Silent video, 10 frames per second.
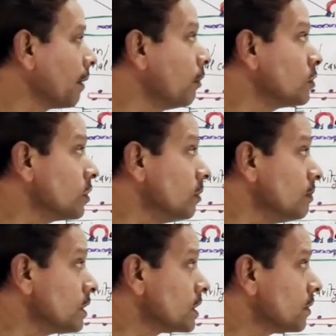
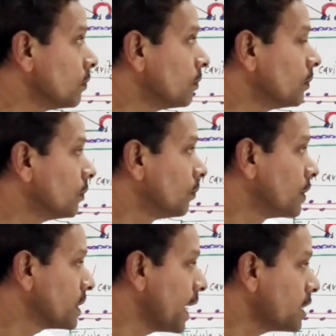ribosomes
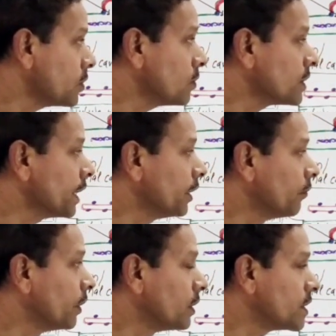which
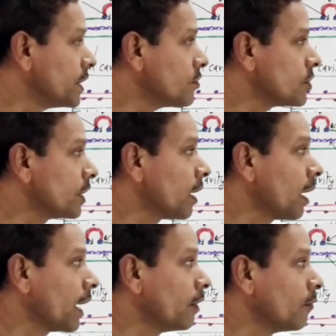associate with
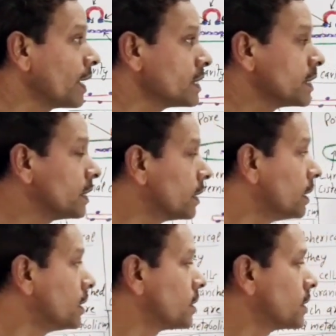cisterna and
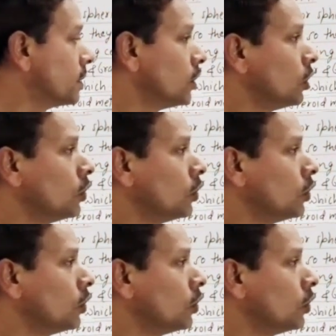vesicles,